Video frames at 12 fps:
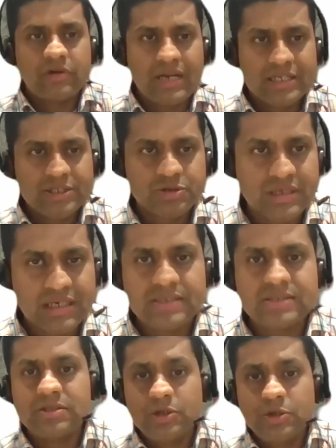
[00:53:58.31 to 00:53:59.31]
your
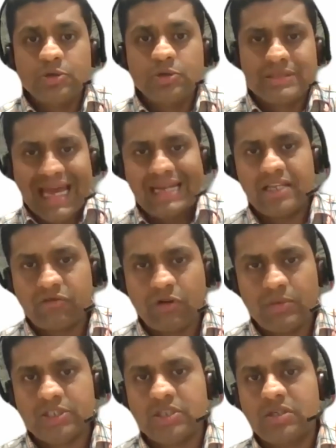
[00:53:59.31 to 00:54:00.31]
astrocytes, use that
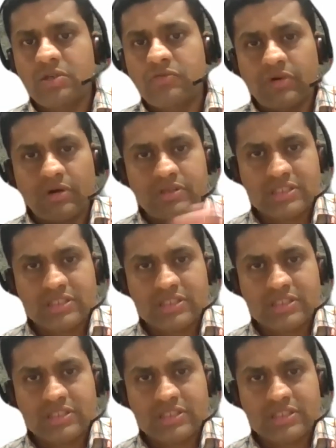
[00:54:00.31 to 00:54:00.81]
information for